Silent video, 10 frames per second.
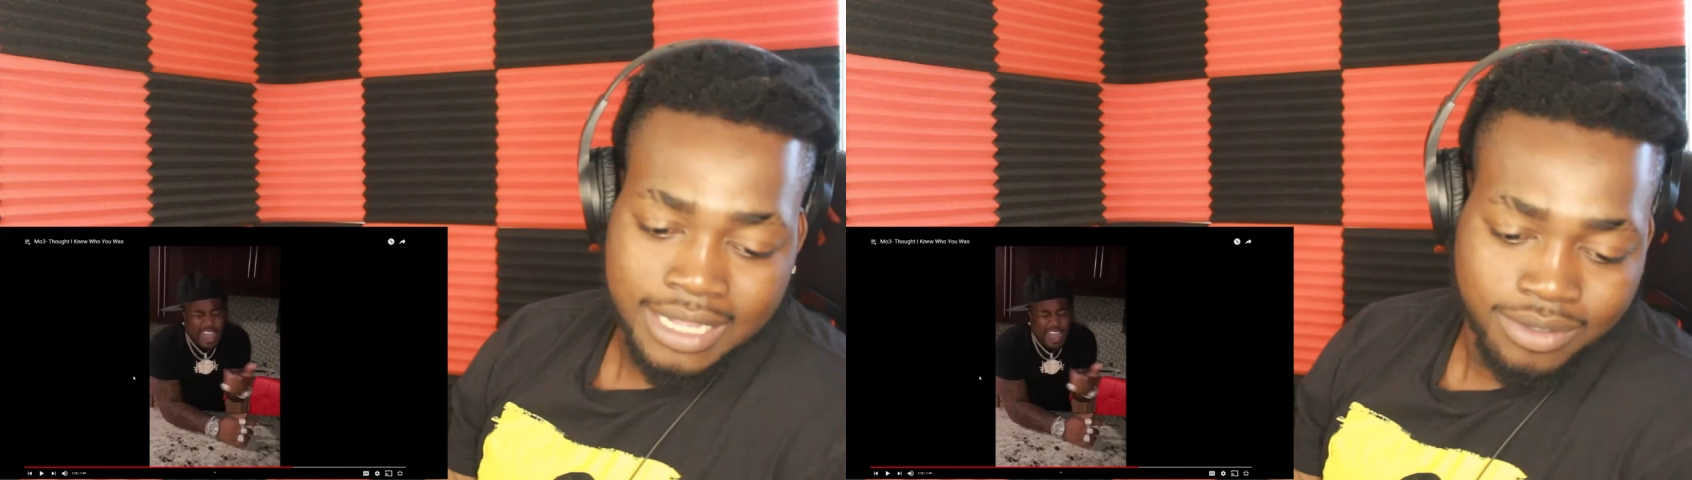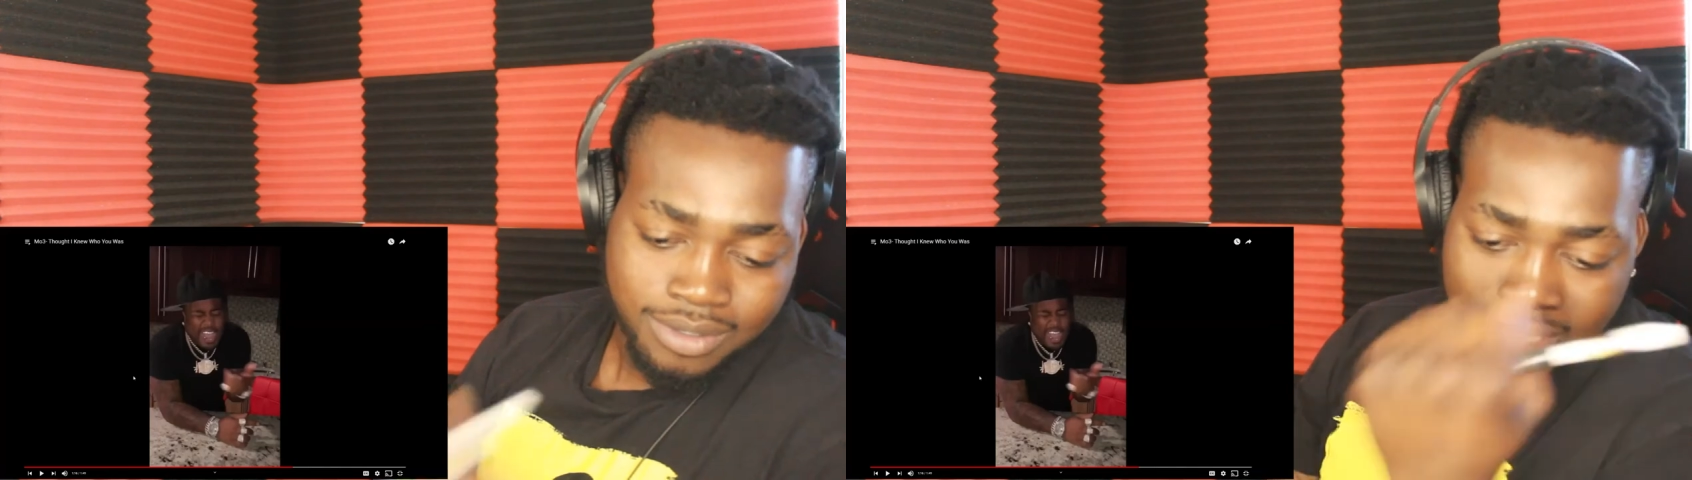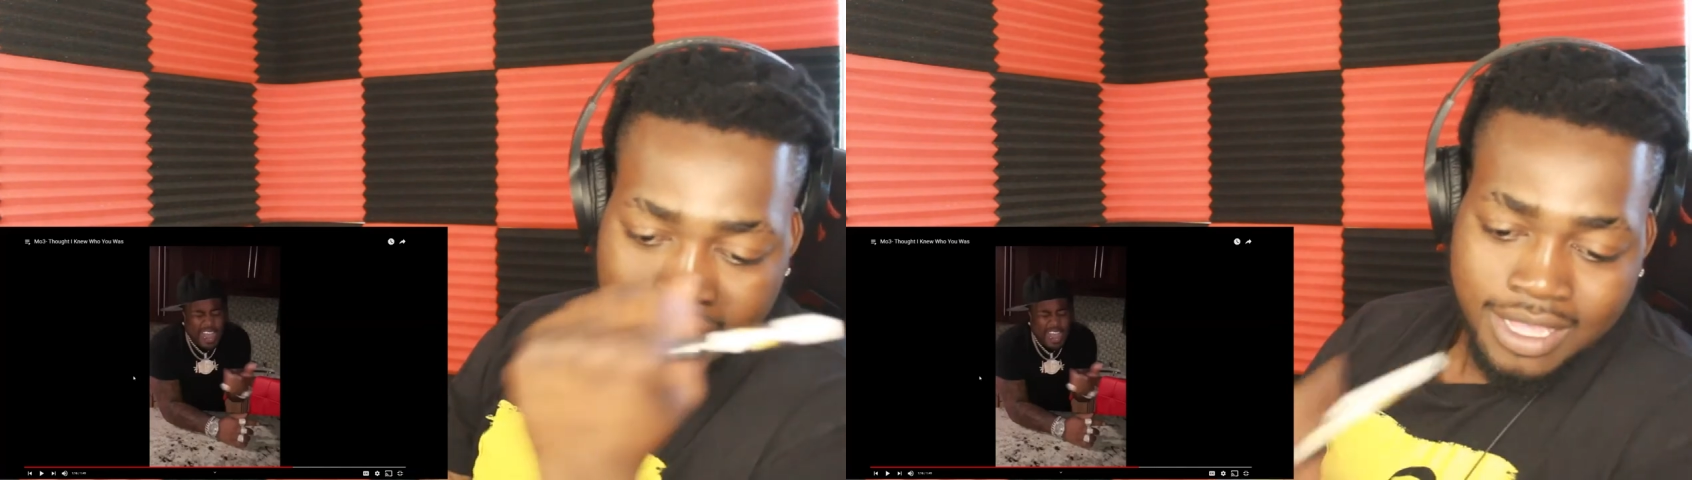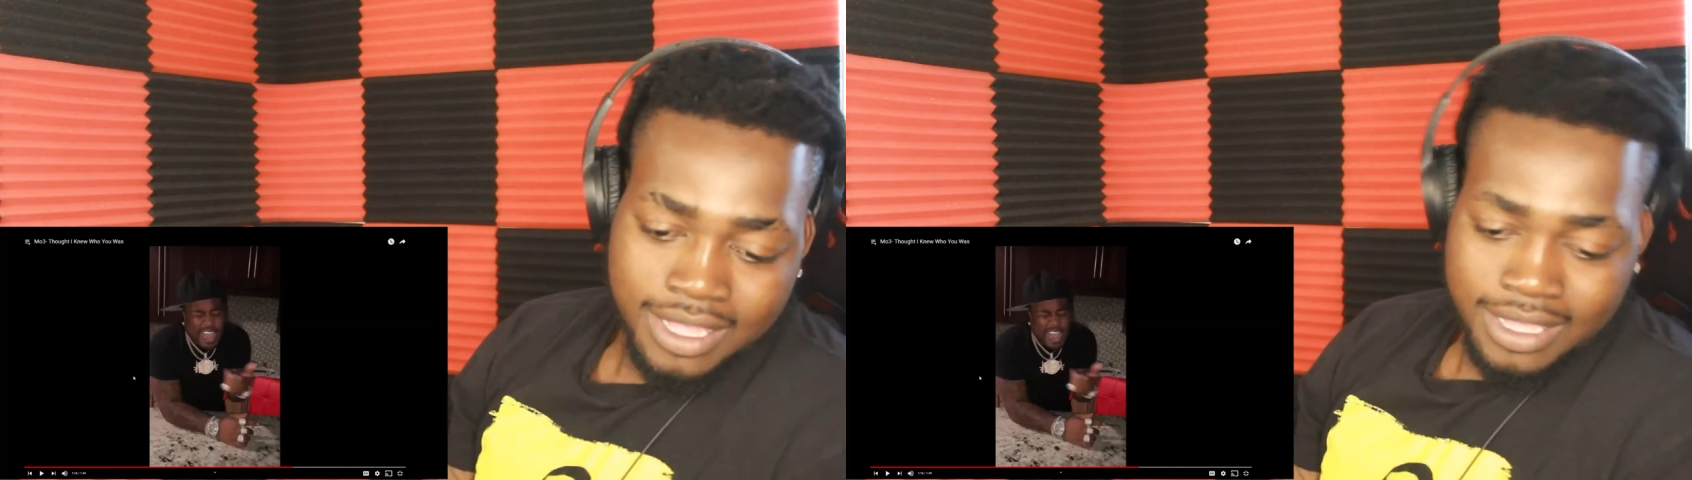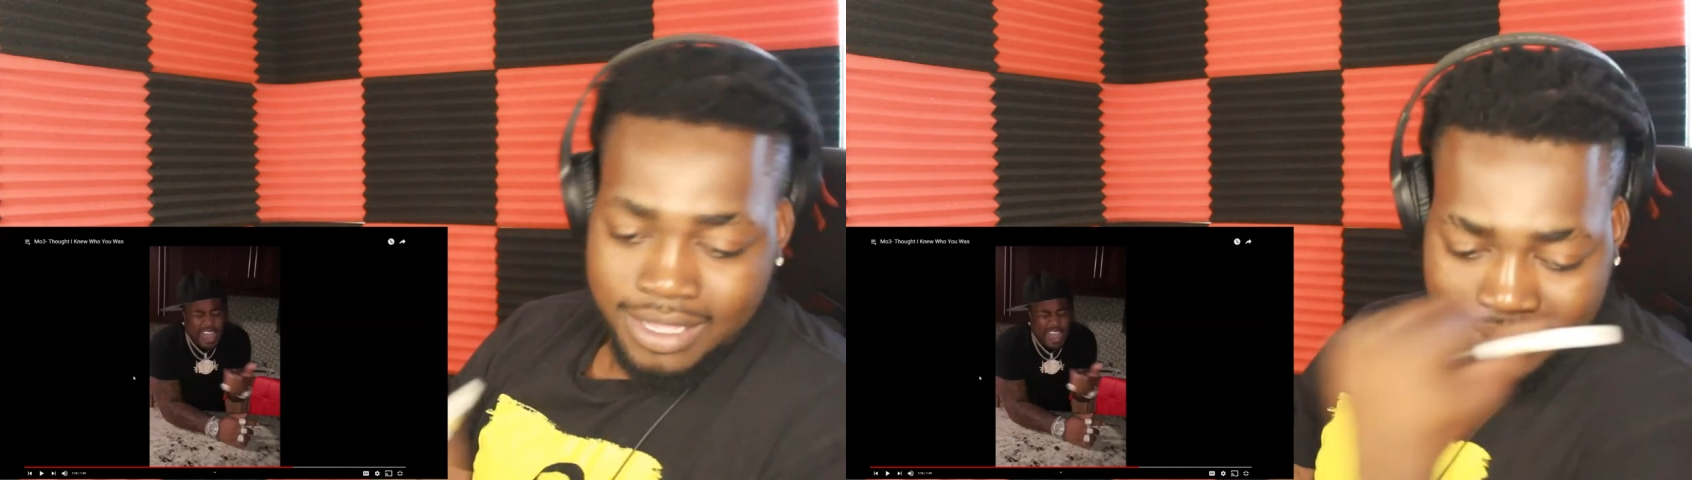I was
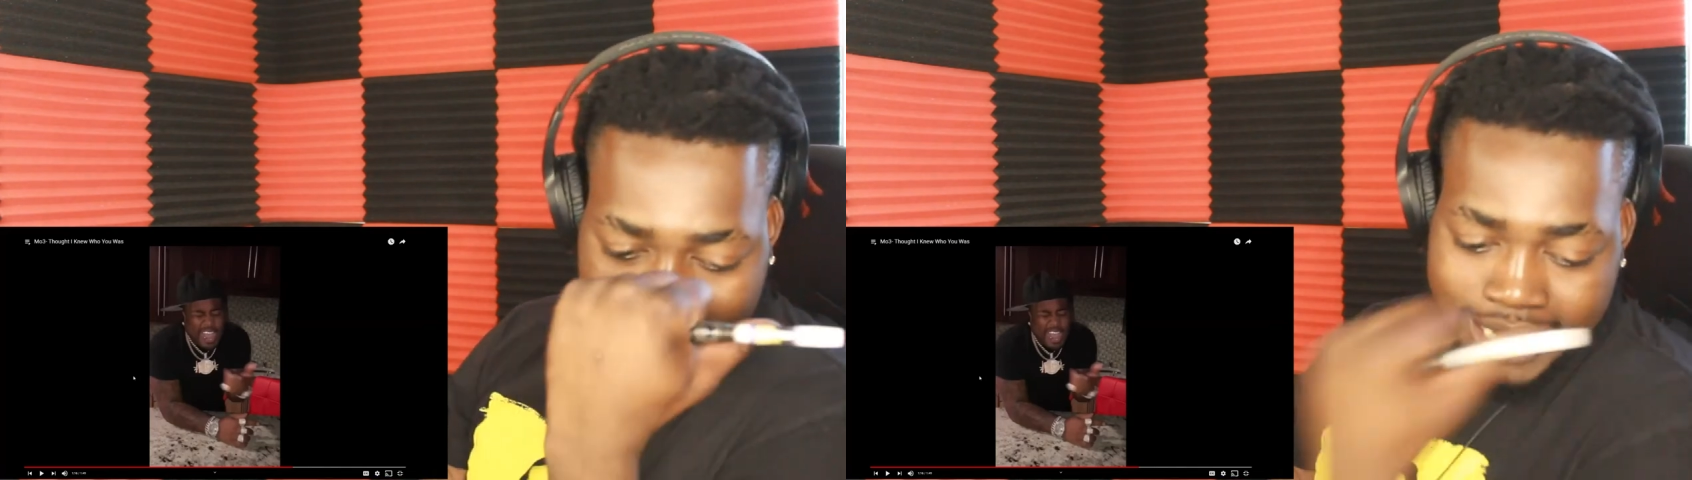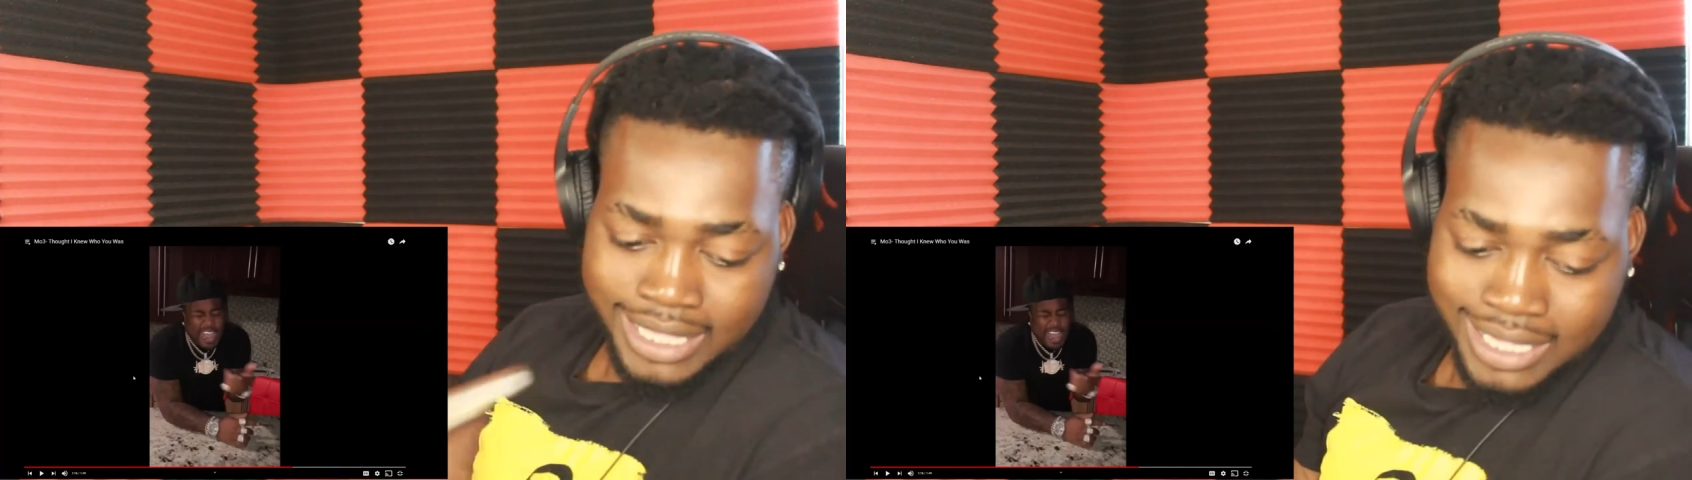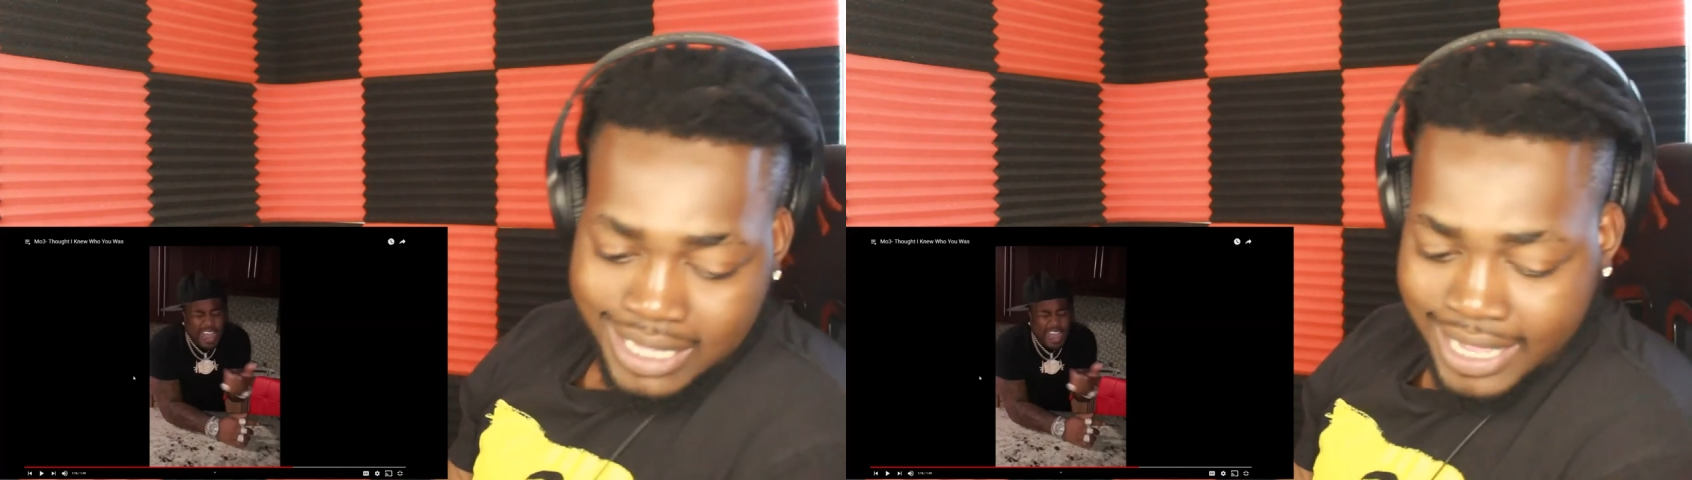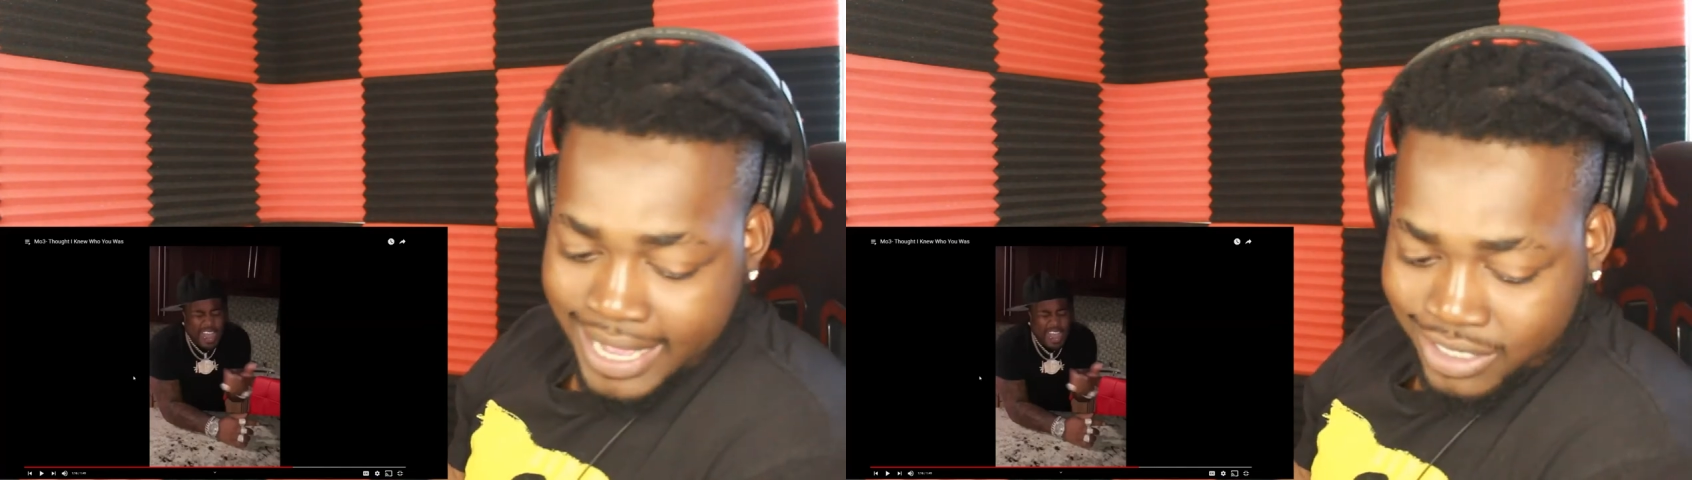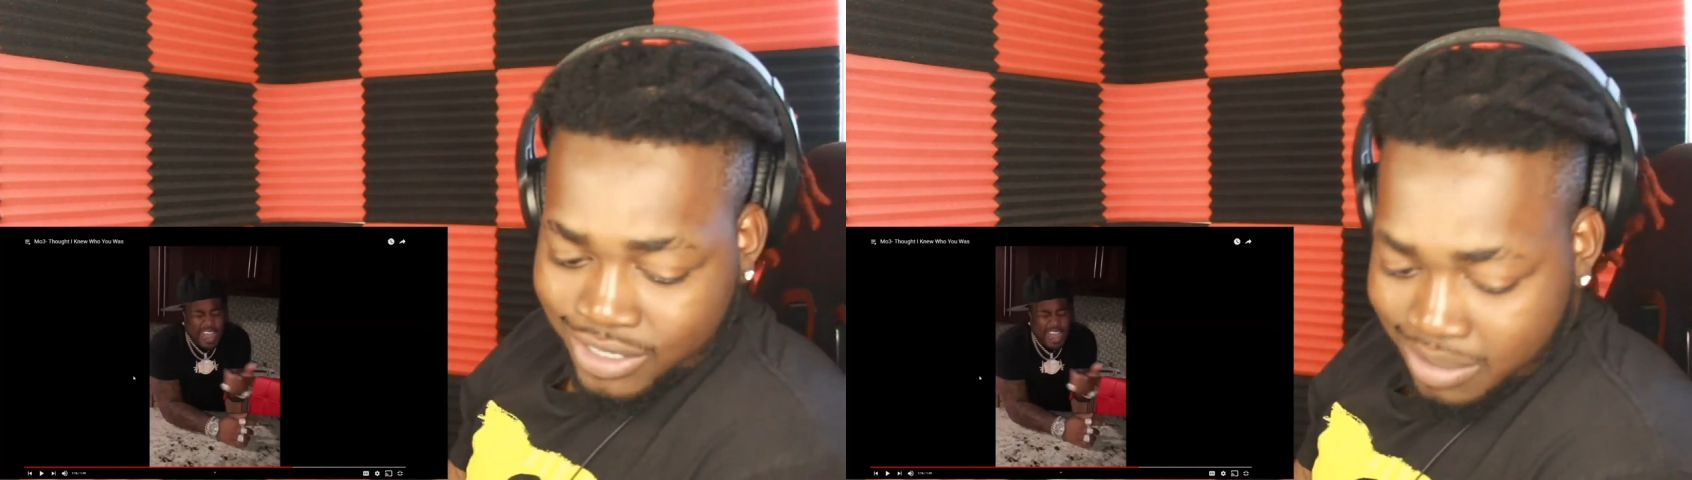texting her ass,